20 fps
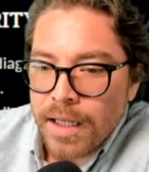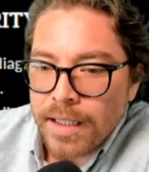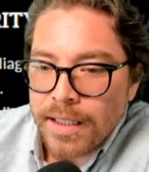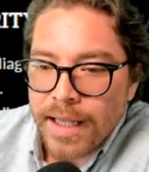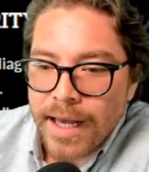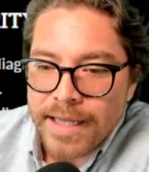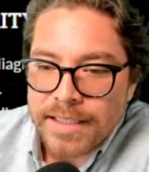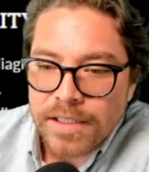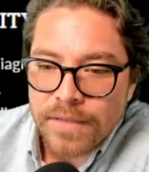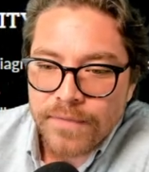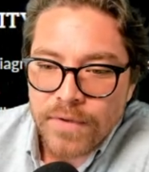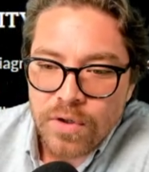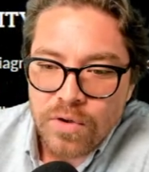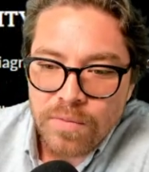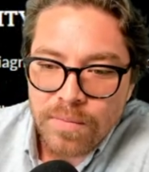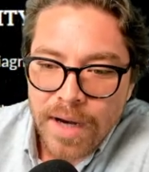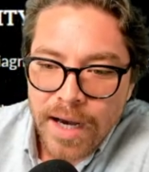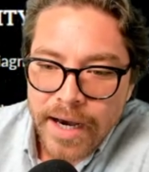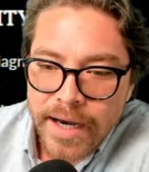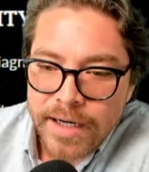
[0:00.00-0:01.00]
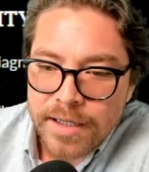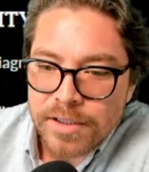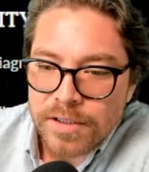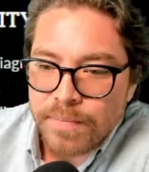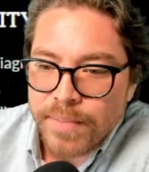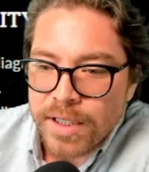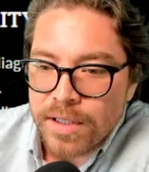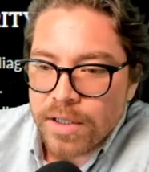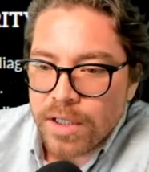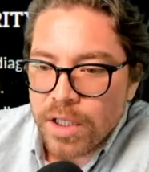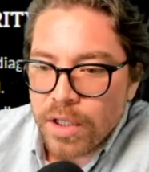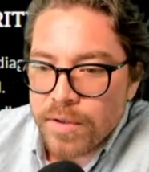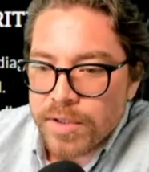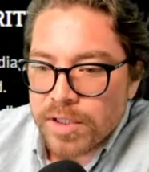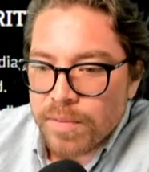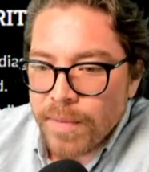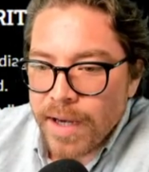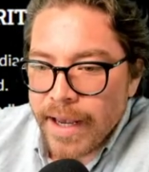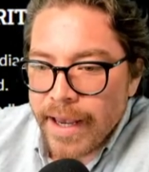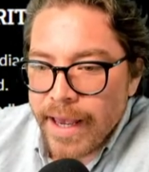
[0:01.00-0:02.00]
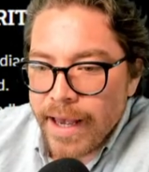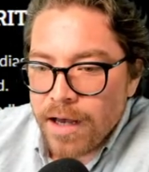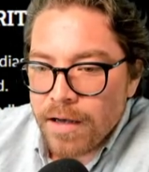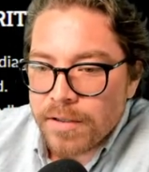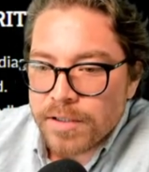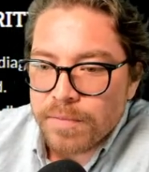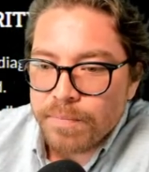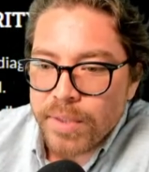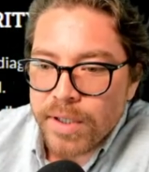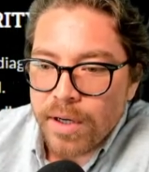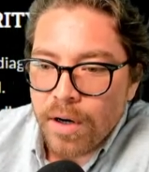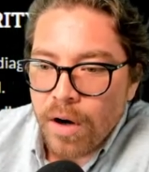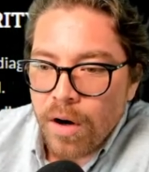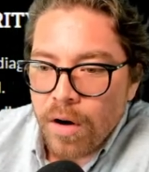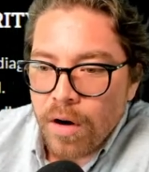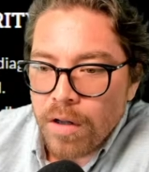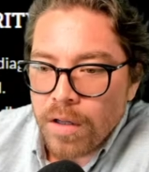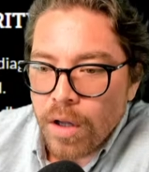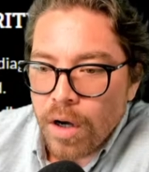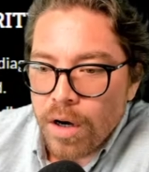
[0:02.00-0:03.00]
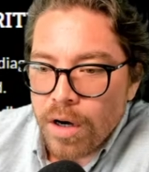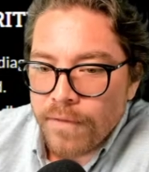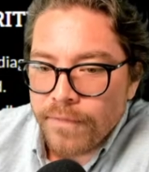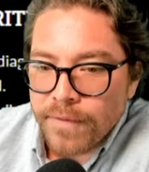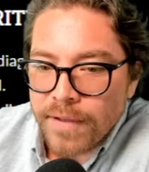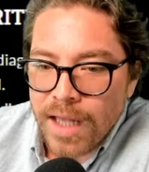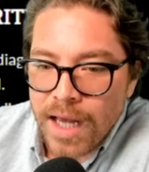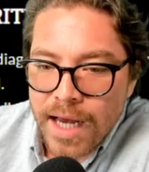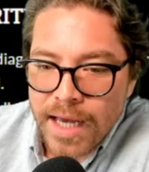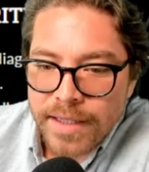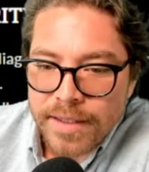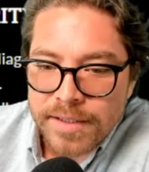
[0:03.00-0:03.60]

Lots of new miners appear close to my house, but all offline.